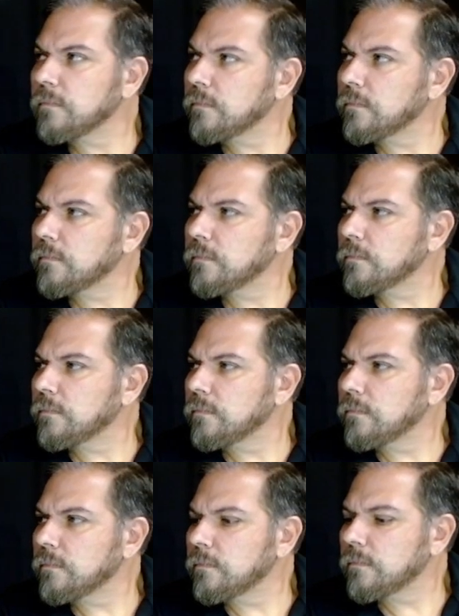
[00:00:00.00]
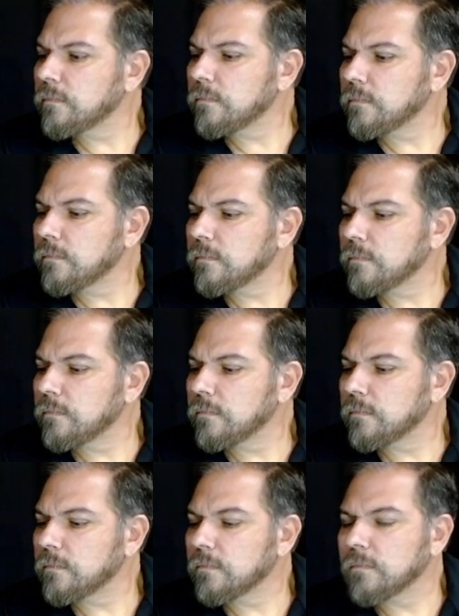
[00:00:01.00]

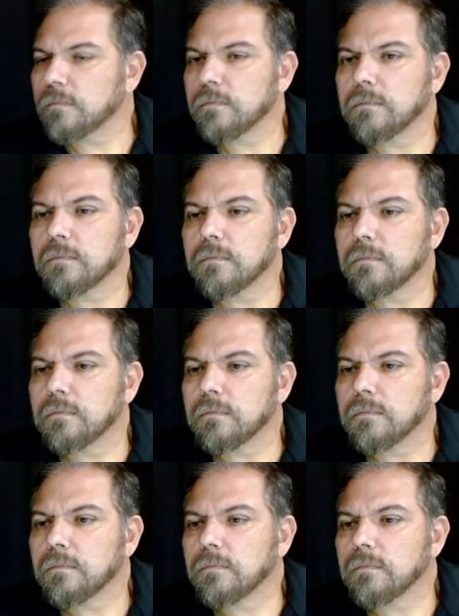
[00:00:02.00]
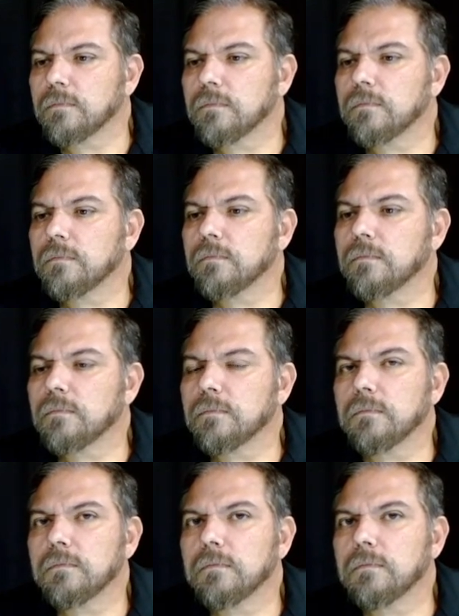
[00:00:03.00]

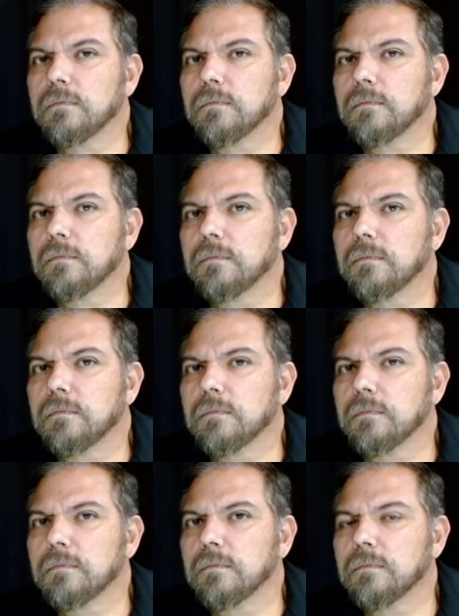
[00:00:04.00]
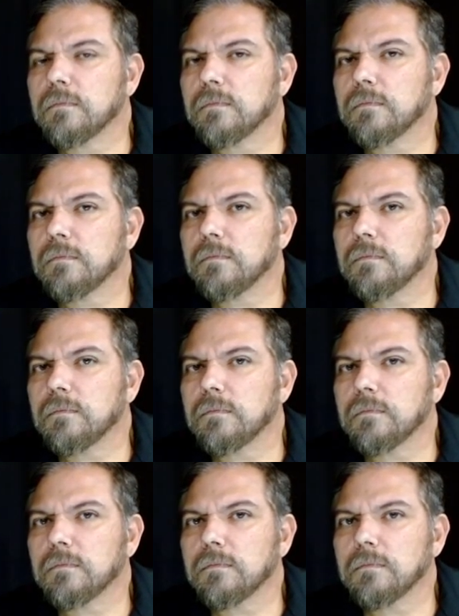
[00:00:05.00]

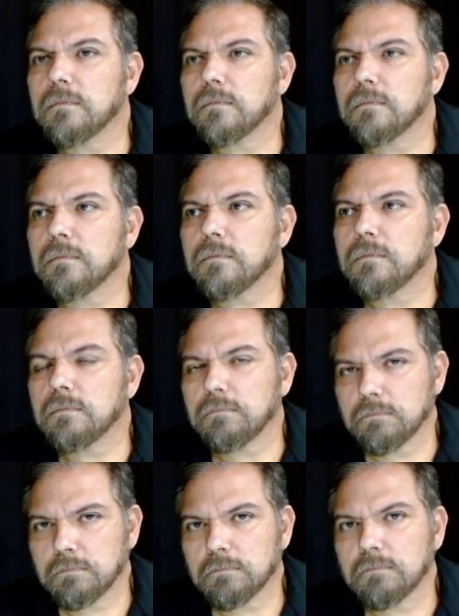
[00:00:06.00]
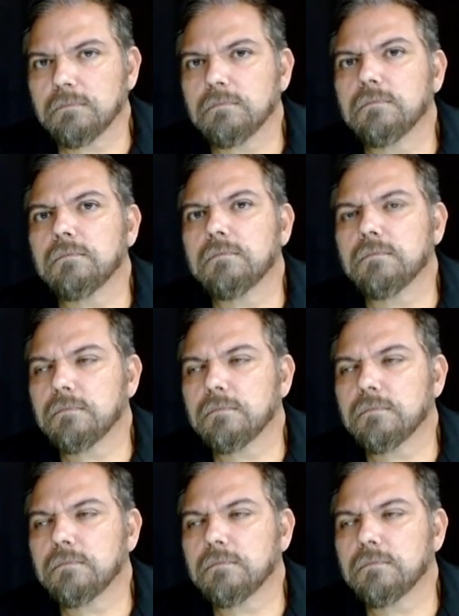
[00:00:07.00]
The person shown says nothing.